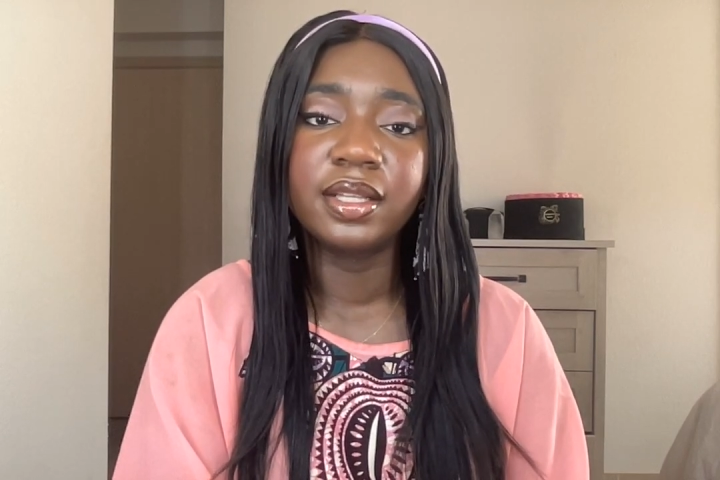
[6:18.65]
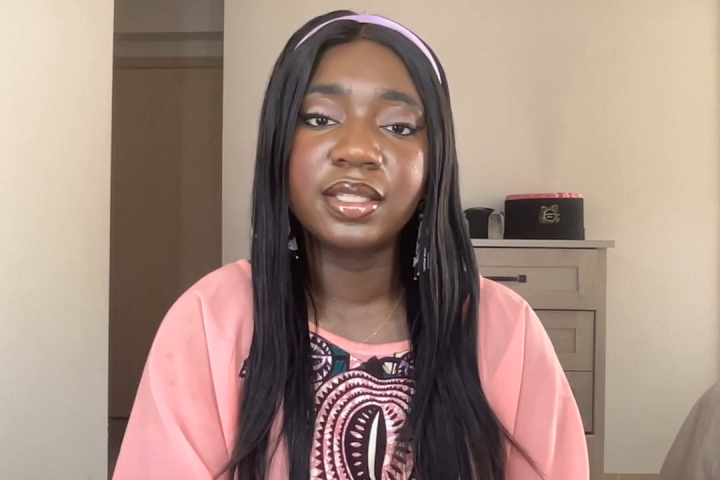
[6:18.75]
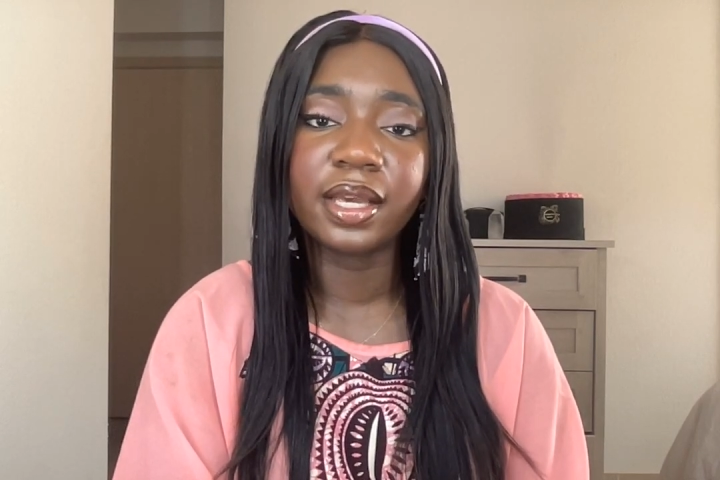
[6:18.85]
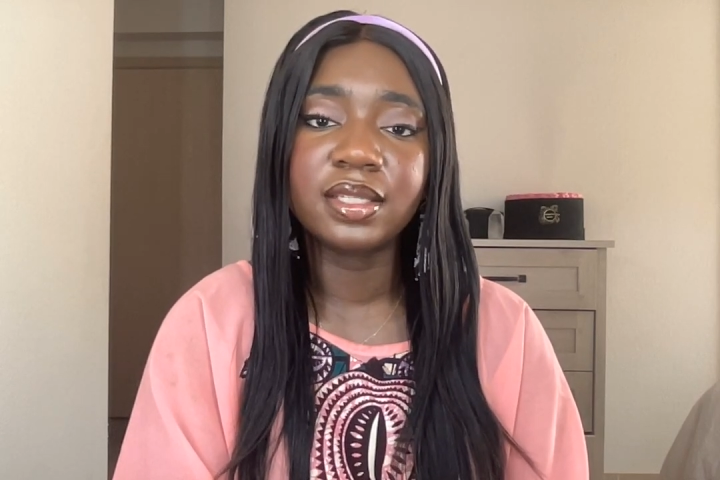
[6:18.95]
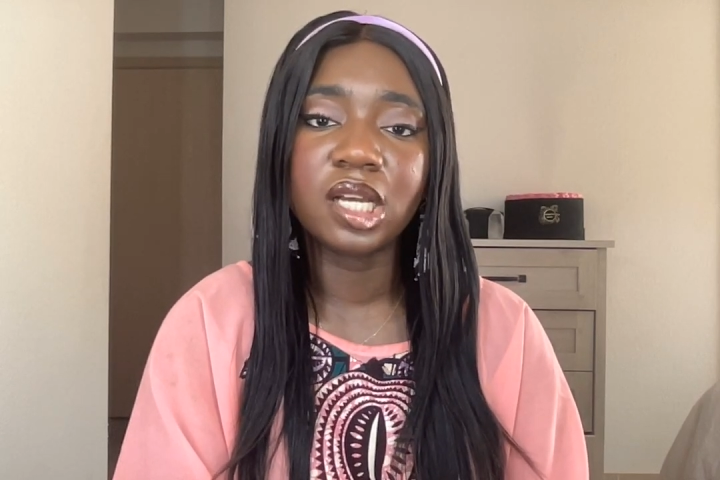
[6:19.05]

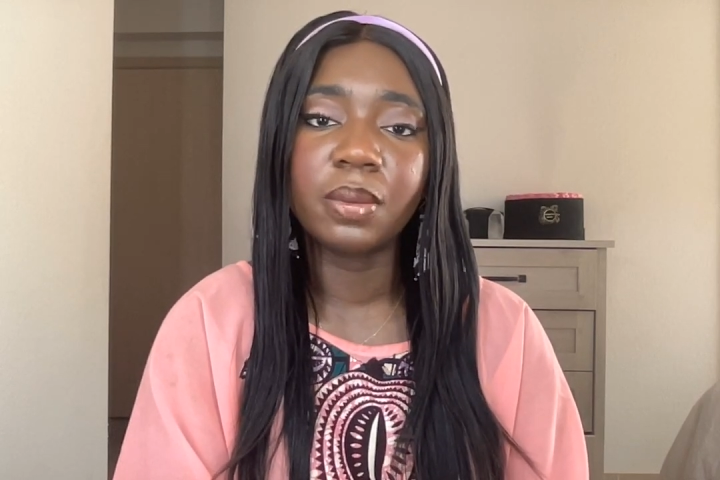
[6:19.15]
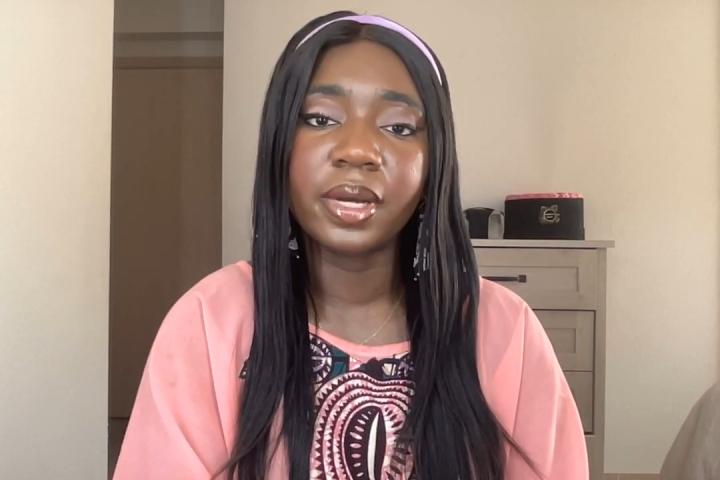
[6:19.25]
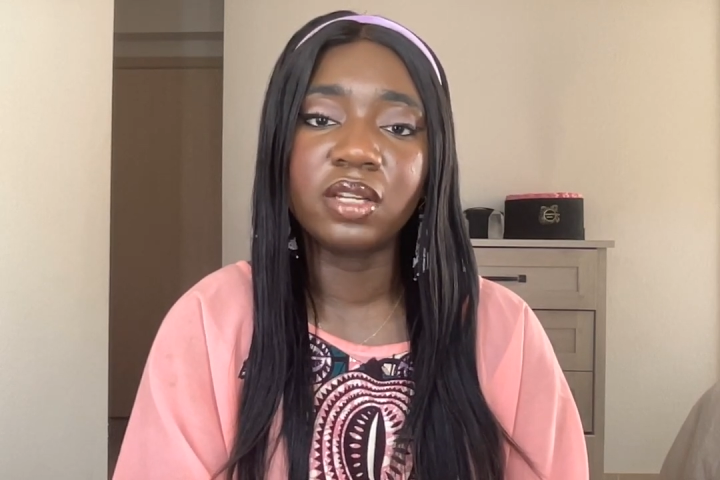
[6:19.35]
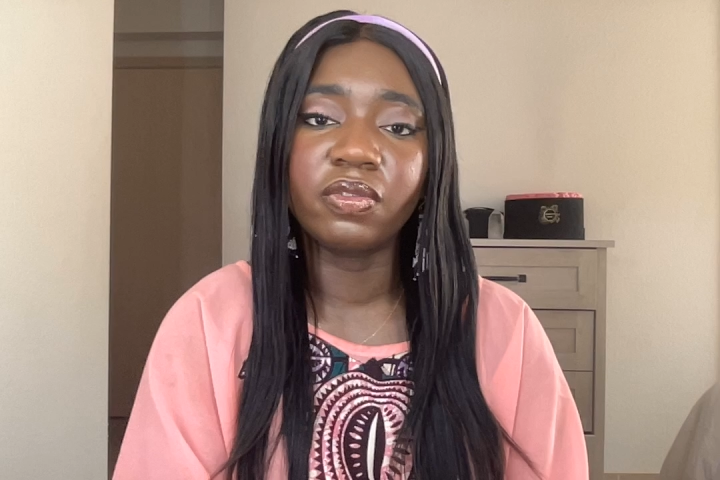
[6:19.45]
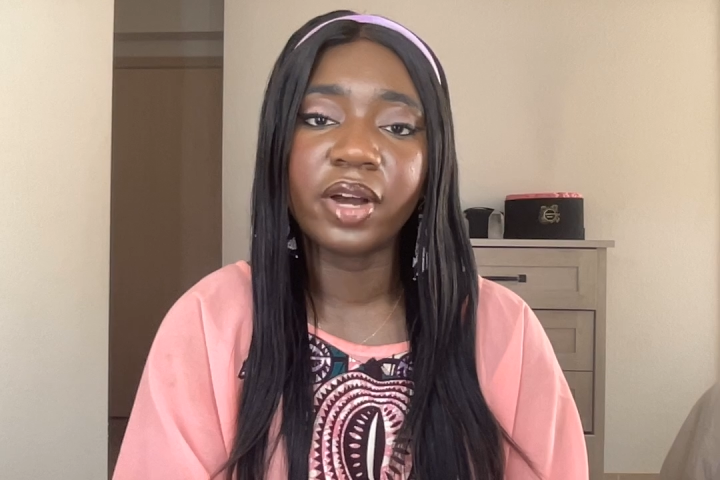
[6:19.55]
textile
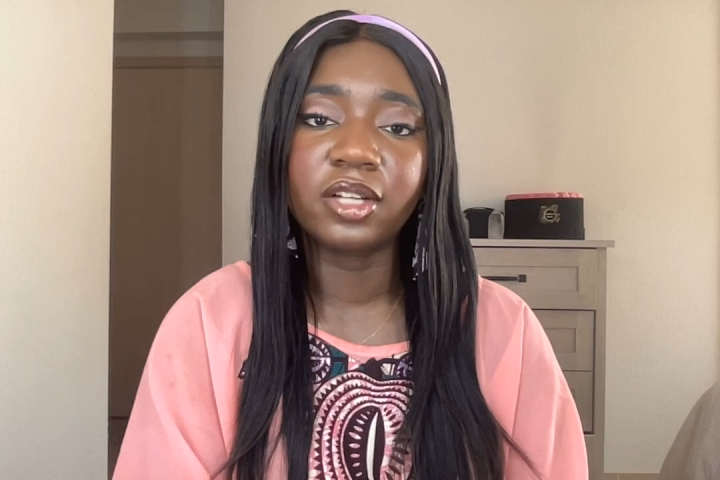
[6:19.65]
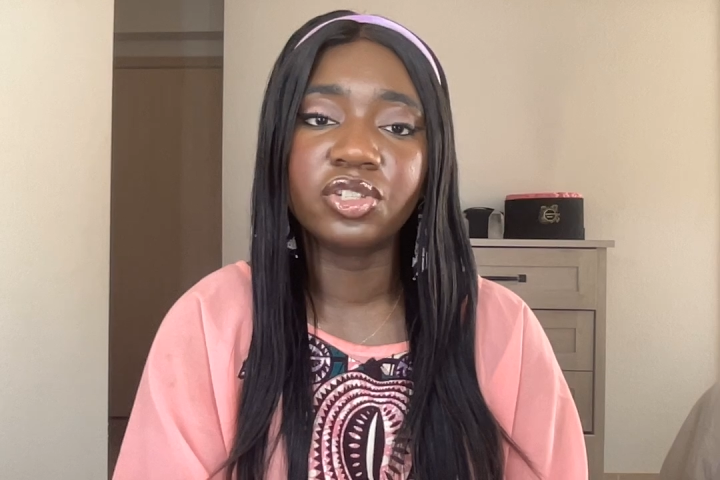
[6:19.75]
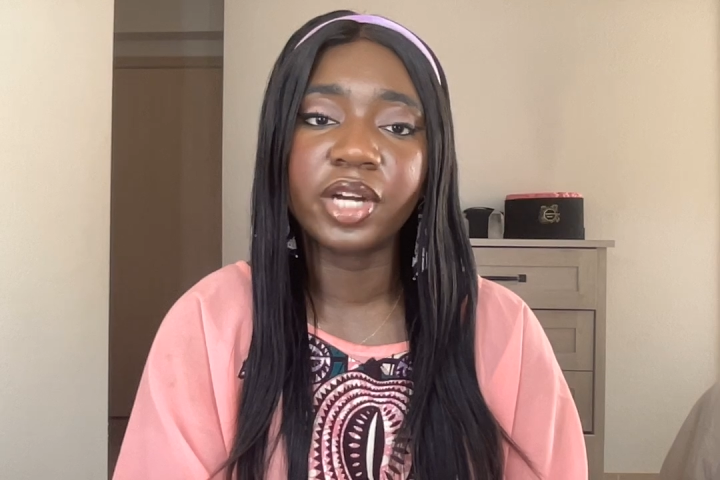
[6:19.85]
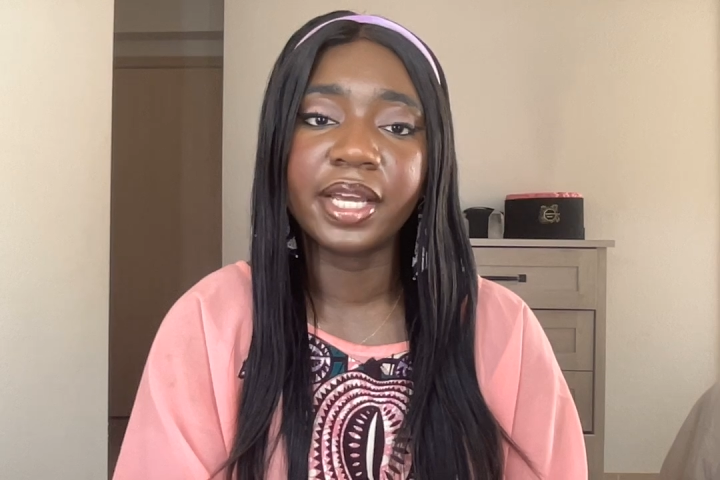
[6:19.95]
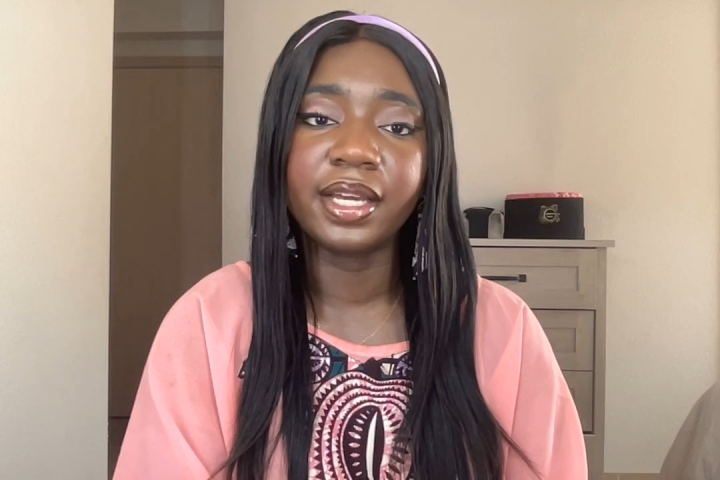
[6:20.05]

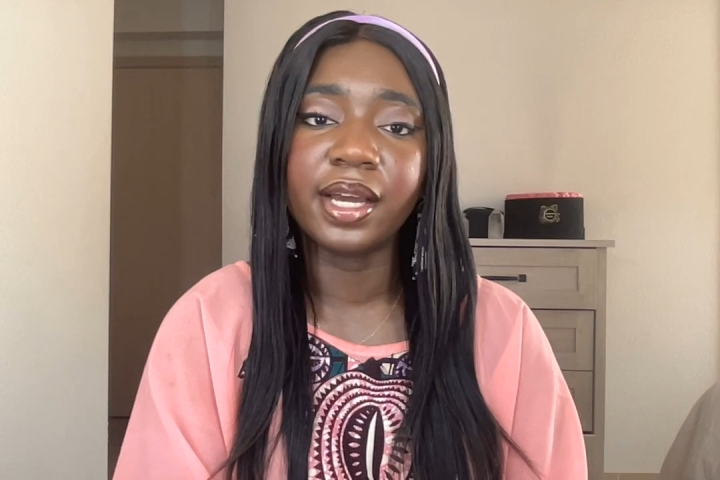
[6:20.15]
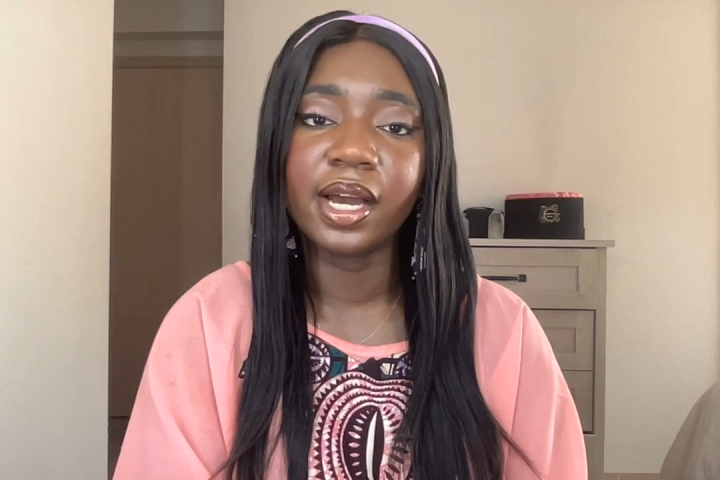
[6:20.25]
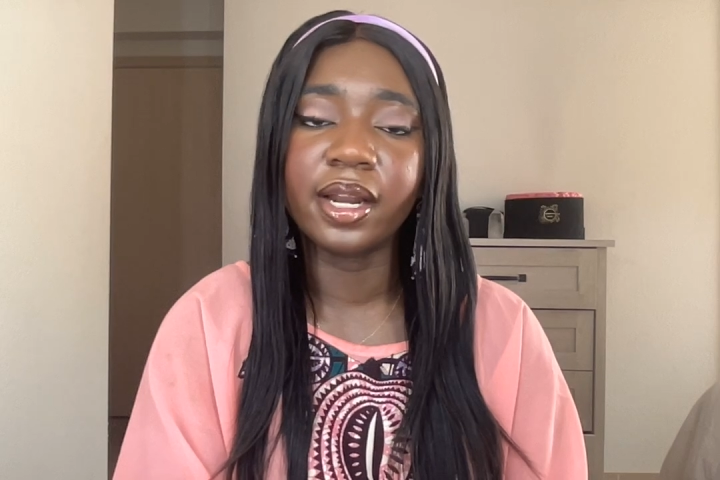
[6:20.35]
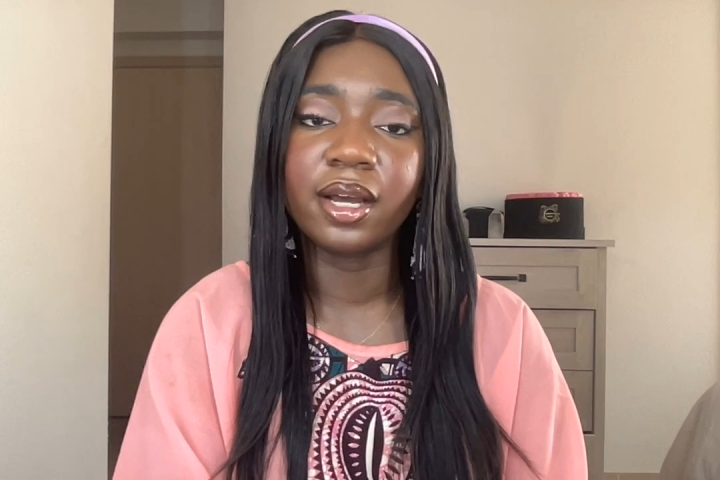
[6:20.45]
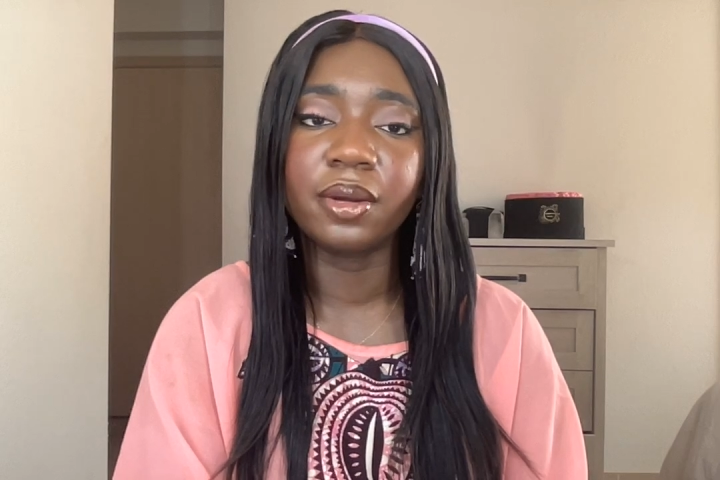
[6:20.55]
manufacturer in
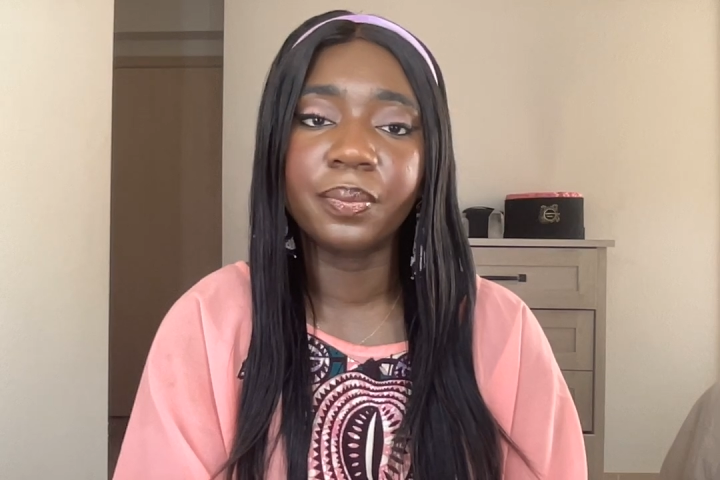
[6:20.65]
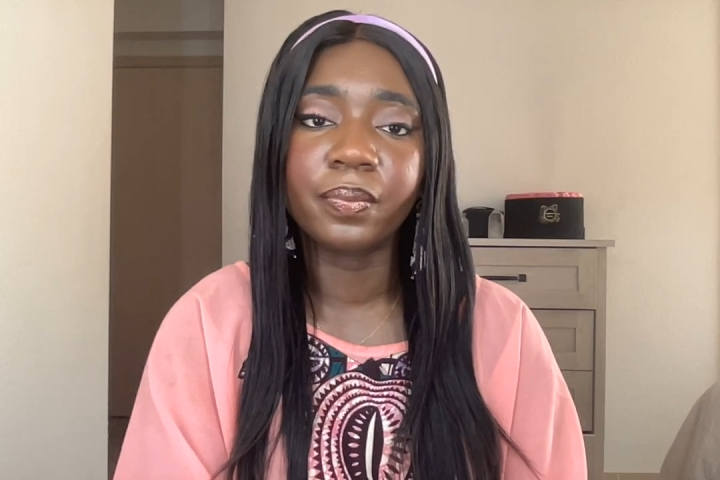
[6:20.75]
Ghana.